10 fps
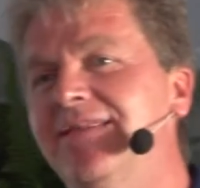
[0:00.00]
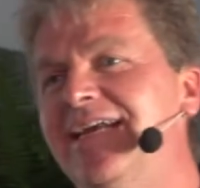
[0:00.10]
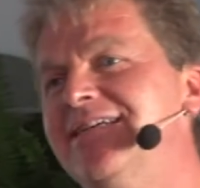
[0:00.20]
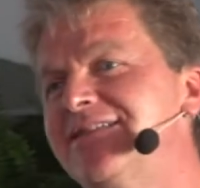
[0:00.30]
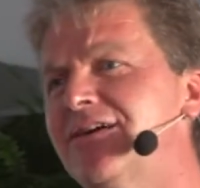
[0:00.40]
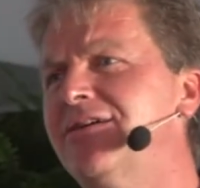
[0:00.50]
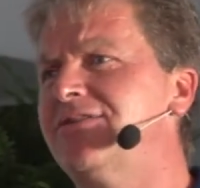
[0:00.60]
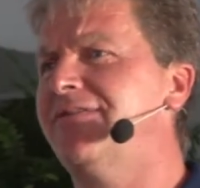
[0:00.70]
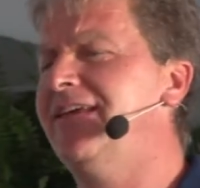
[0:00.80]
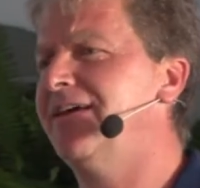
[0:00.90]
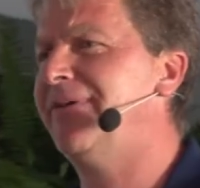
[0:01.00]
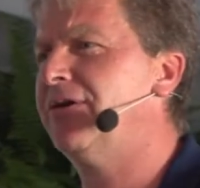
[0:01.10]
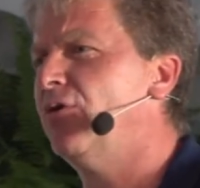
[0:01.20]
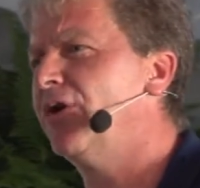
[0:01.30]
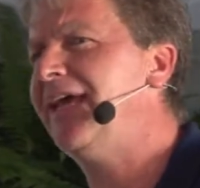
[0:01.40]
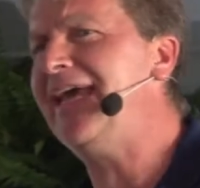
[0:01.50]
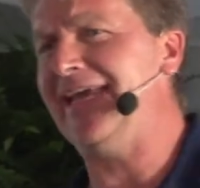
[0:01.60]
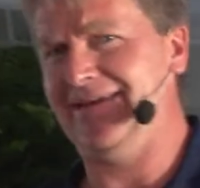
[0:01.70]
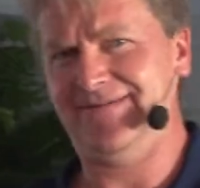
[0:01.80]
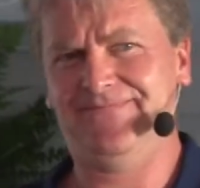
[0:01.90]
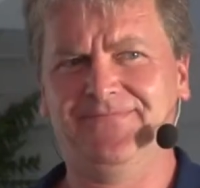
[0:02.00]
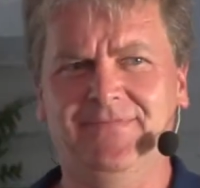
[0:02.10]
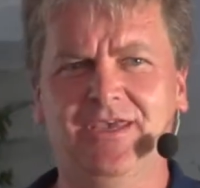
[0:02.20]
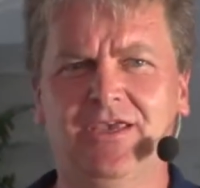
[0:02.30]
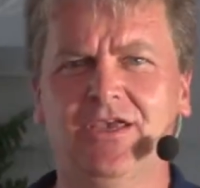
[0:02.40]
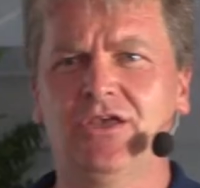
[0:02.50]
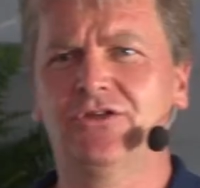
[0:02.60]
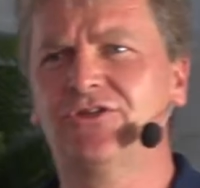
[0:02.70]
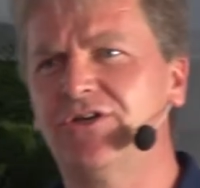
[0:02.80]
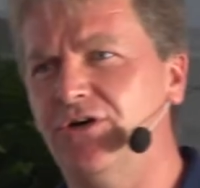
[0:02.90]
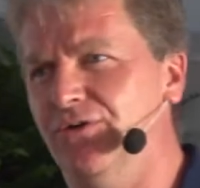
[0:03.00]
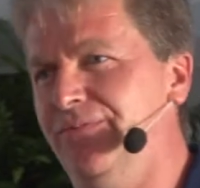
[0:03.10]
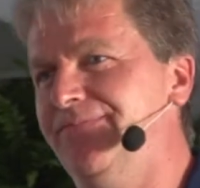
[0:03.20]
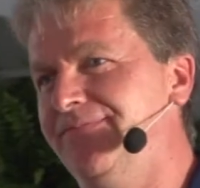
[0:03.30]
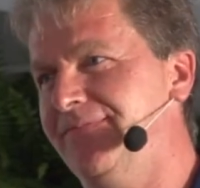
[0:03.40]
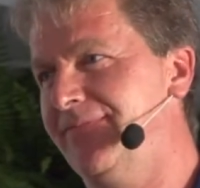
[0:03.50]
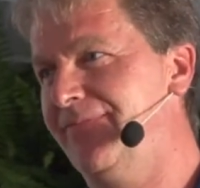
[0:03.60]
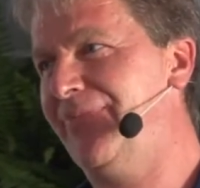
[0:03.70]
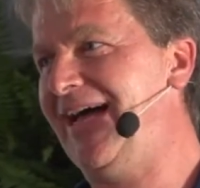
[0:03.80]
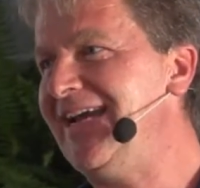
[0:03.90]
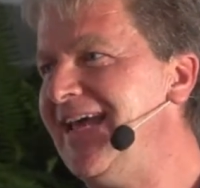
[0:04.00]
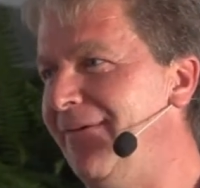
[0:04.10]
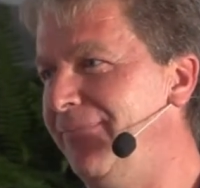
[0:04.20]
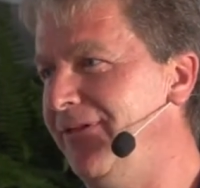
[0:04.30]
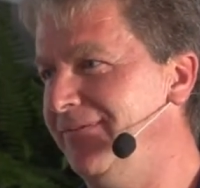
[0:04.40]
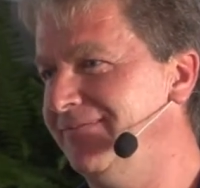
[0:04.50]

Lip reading: then I started to think about, okay, so pineapple,